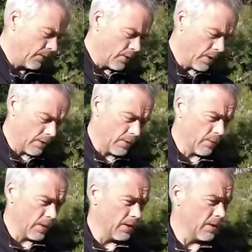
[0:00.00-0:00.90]

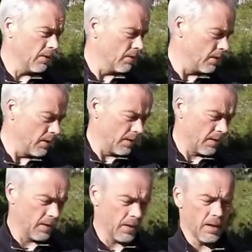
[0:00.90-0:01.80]

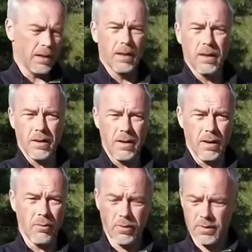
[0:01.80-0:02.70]
$420 in the
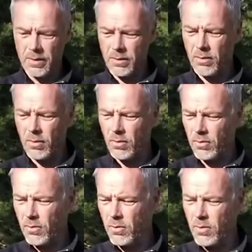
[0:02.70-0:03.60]
lowest
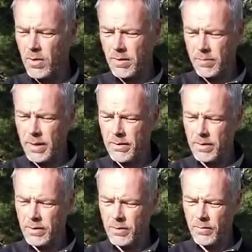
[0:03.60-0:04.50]
draw
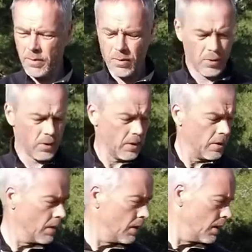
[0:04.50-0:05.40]
poundage version,
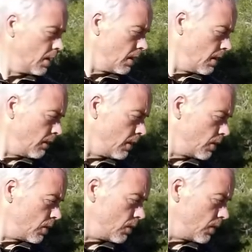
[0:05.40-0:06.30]

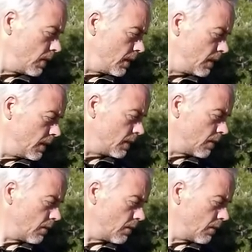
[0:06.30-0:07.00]
which is